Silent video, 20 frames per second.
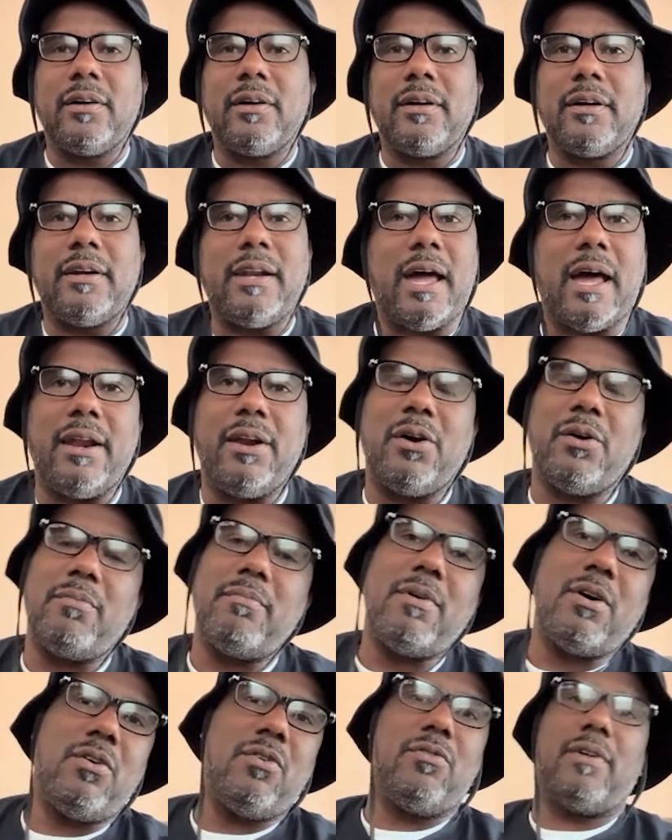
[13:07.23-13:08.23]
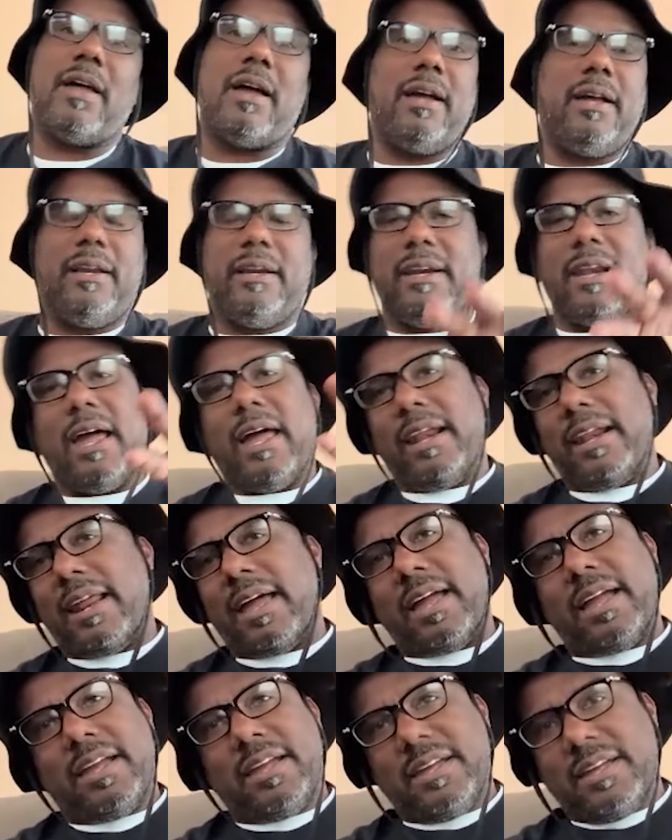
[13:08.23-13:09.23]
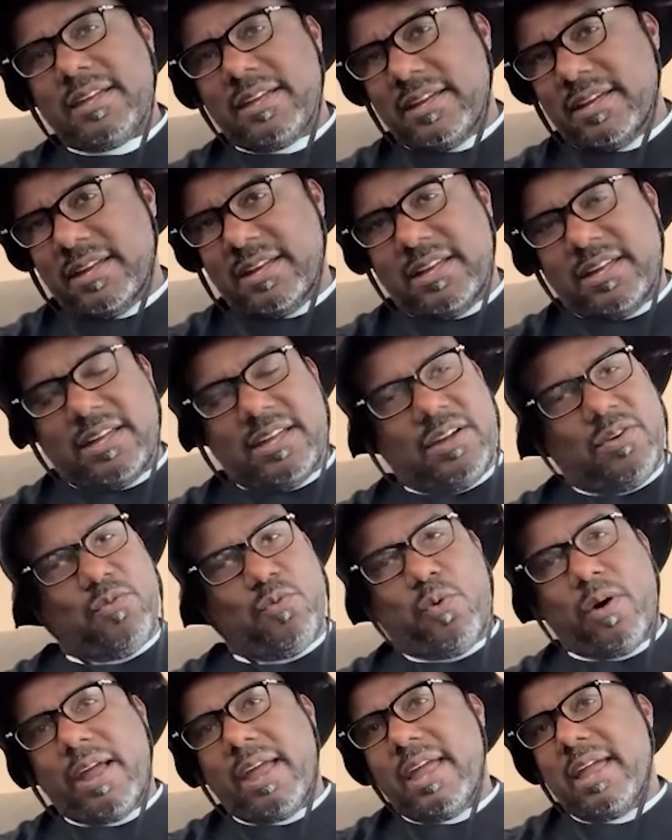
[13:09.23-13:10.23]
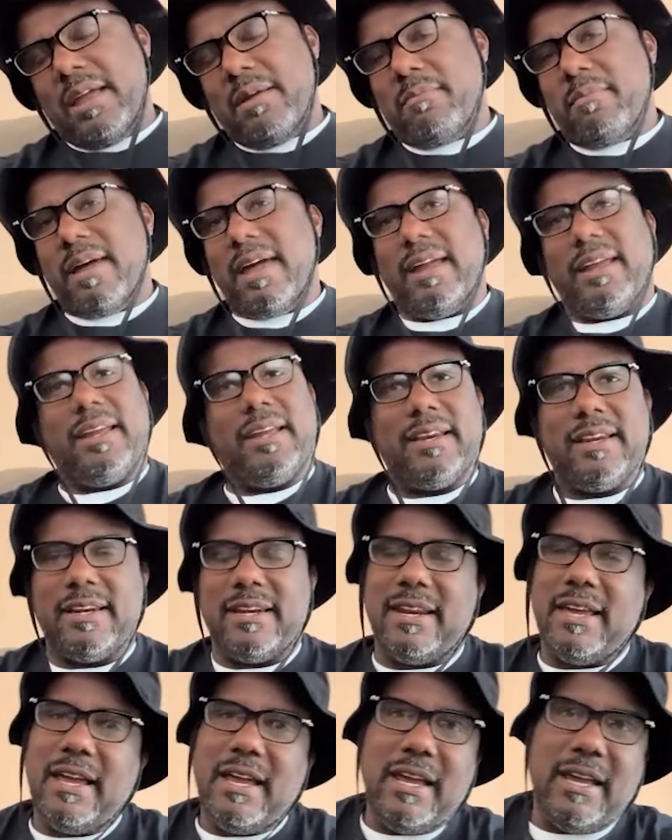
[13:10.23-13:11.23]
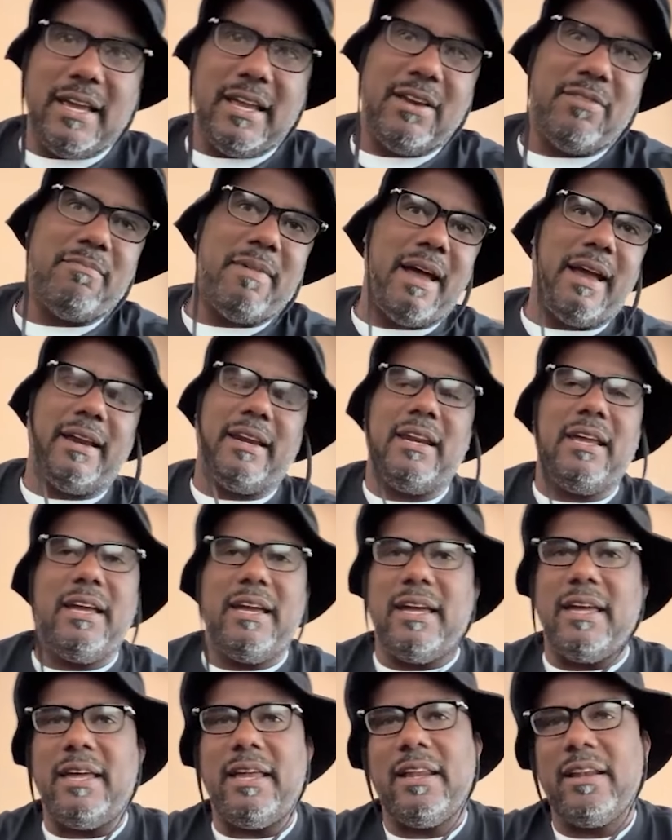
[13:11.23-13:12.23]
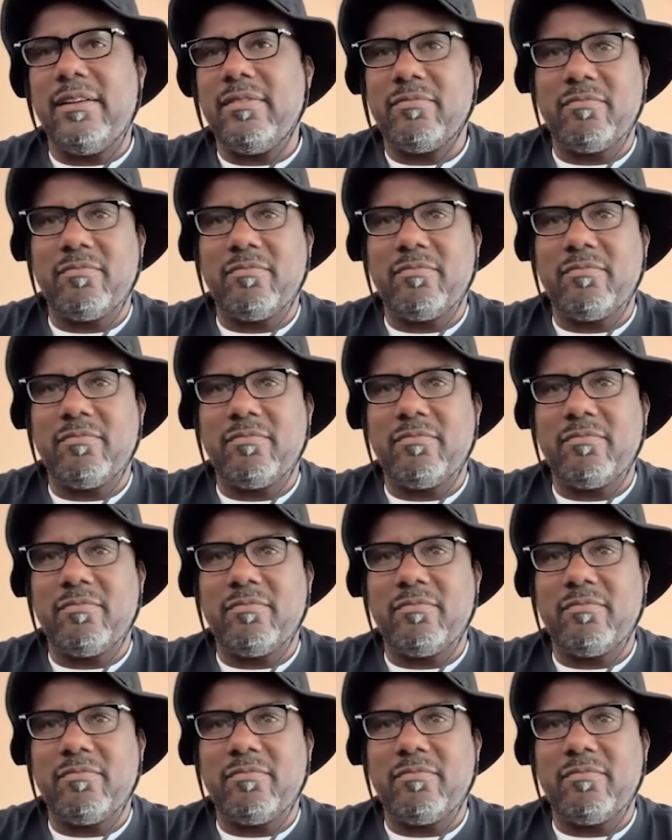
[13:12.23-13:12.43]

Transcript: Not no more. Like, not like way back in the day and back then.